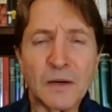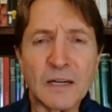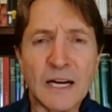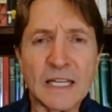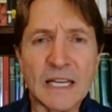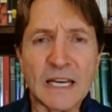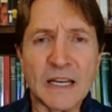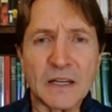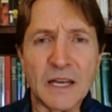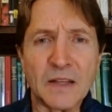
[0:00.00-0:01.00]
millennia.
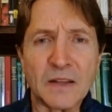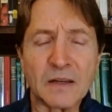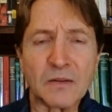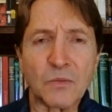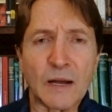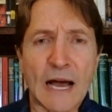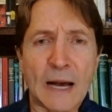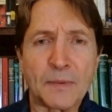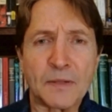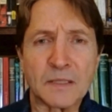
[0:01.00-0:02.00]
And what
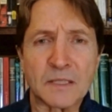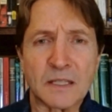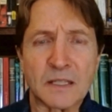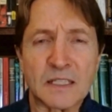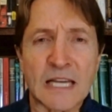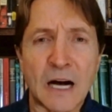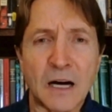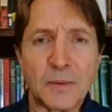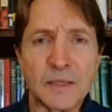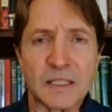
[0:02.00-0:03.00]
happens? The
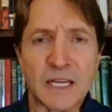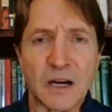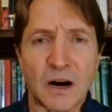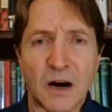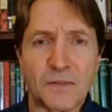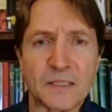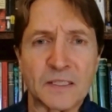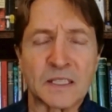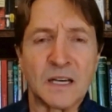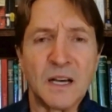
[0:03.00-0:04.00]
Taliban take
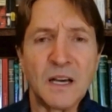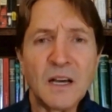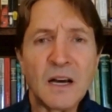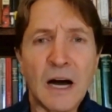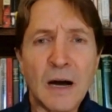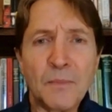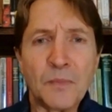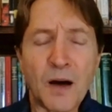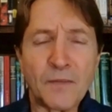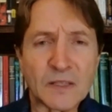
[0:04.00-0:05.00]
office,
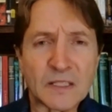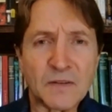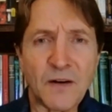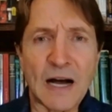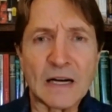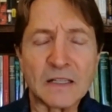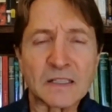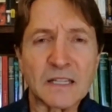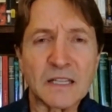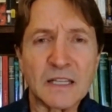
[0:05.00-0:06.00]
obviously
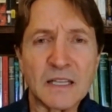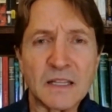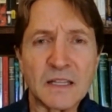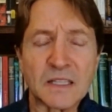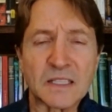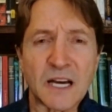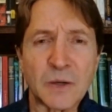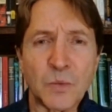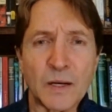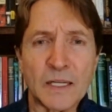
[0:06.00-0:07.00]
violently, and they
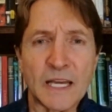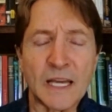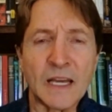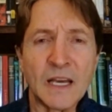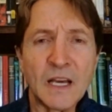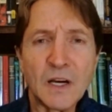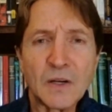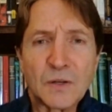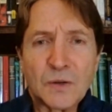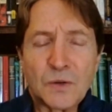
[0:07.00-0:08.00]
decide one day
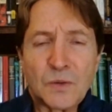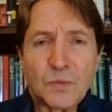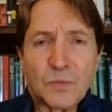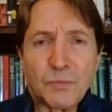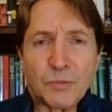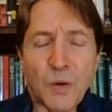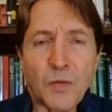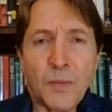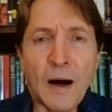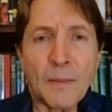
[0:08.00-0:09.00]
to
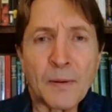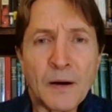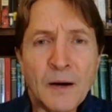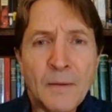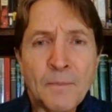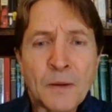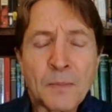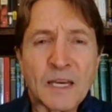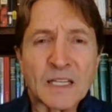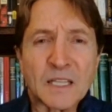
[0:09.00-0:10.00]
blow them up
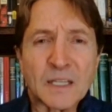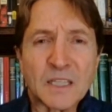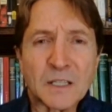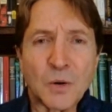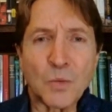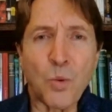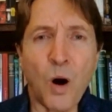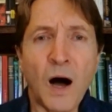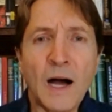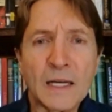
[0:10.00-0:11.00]
because they don't
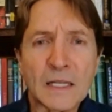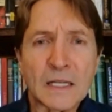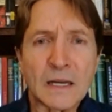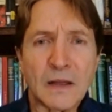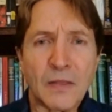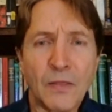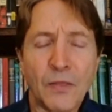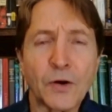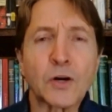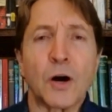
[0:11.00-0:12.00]
want
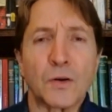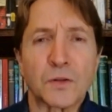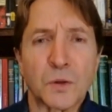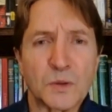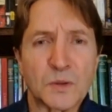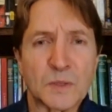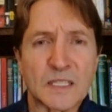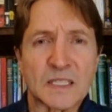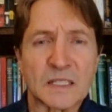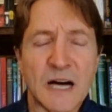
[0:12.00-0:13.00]
their culture, which
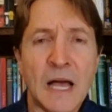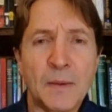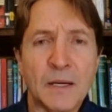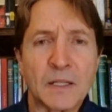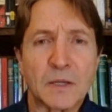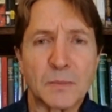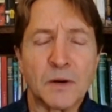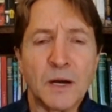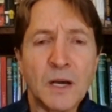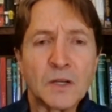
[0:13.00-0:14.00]
was Islamic, to